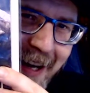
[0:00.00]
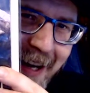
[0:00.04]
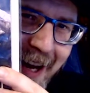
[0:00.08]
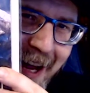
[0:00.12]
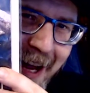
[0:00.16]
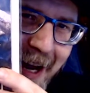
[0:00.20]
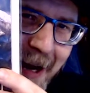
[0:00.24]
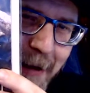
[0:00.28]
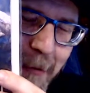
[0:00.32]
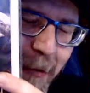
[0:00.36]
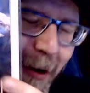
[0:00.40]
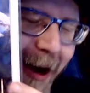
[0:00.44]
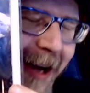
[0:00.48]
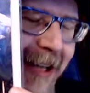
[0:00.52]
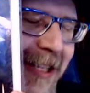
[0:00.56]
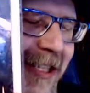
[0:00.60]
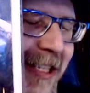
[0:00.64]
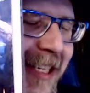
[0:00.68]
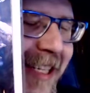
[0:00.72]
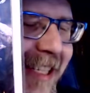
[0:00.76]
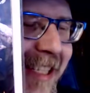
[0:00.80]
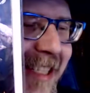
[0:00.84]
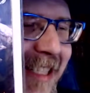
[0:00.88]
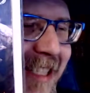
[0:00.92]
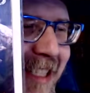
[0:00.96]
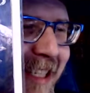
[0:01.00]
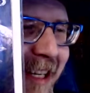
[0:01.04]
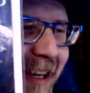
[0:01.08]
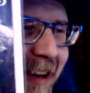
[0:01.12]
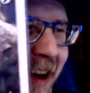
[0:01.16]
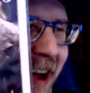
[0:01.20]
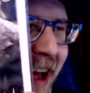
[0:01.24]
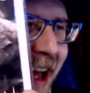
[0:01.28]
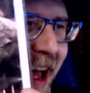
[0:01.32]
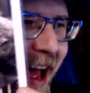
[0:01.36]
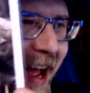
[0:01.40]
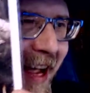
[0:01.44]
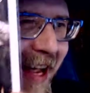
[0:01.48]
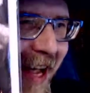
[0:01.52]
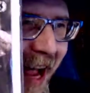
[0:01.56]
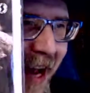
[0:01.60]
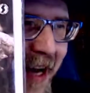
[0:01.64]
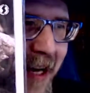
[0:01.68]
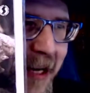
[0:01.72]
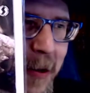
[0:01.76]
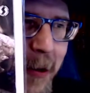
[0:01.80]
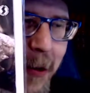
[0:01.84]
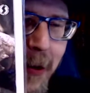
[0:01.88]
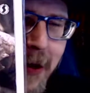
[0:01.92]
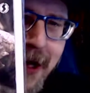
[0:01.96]
and watched it, so
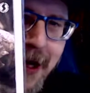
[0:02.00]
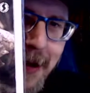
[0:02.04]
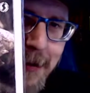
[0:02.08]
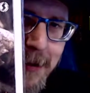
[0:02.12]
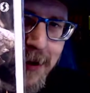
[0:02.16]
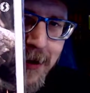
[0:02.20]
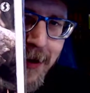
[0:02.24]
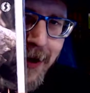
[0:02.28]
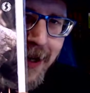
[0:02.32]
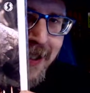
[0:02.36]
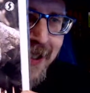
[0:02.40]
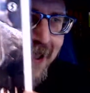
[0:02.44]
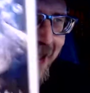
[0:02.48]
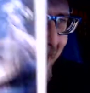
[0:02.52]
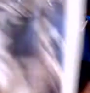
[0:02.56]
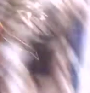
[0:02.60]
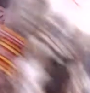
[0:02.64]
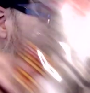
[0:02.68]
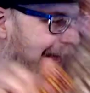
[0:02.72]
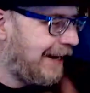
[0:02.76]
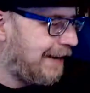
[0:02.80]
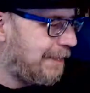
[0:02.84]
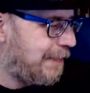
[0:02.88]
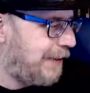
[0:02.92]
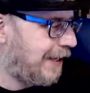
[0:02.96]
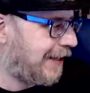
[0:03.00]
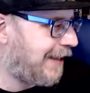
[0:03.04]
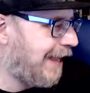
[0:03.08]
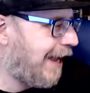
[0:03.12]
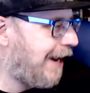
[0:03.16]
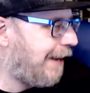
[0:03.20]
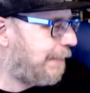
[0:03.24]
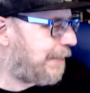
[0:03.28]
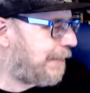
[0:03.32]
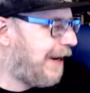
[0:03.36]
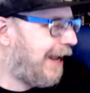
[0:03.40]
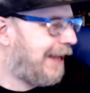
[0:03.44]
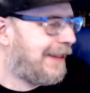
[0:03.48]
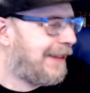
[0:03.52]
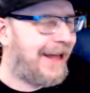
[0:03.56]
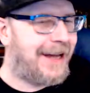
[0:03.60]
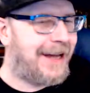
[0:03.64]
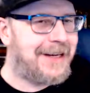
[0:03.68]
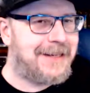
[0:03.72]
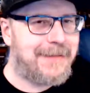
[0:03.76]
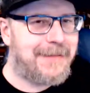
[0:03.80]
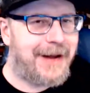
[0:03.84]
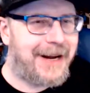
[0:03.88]
kind of cool to come across that. Had to pick that up and add that to my